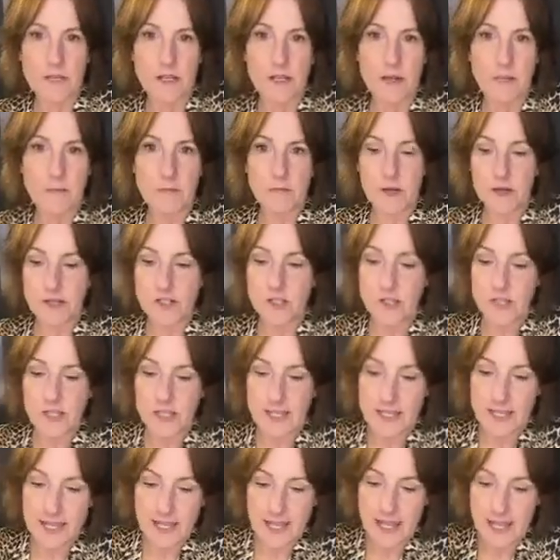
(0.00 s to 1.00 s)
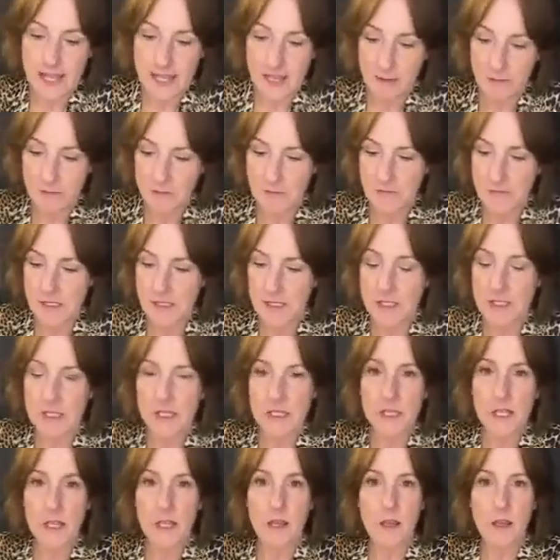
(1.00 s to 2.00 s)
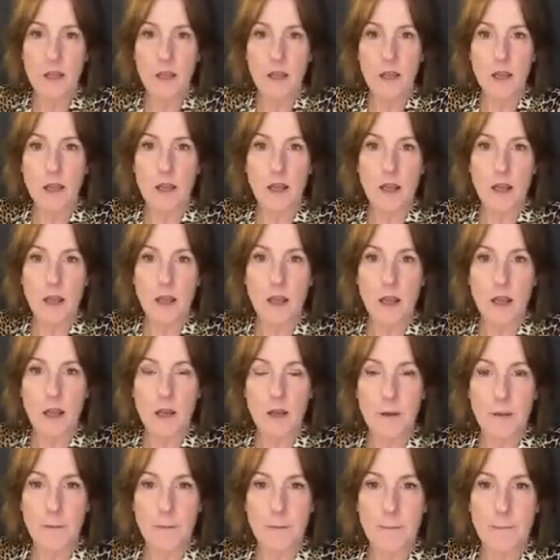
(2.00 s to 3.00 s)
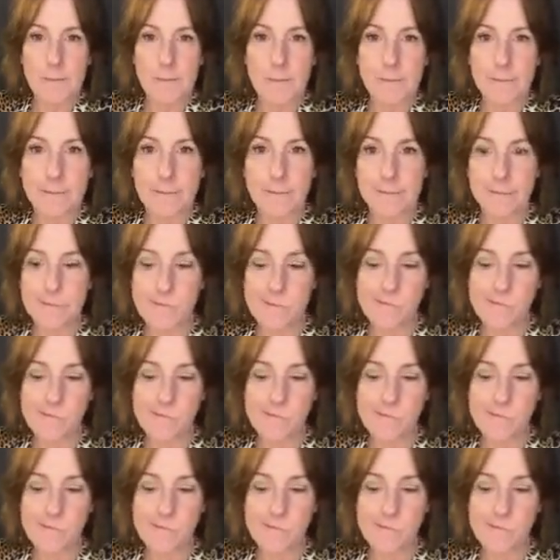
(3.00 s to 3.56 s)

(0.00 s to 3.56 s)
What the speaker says: done a bunch of games. I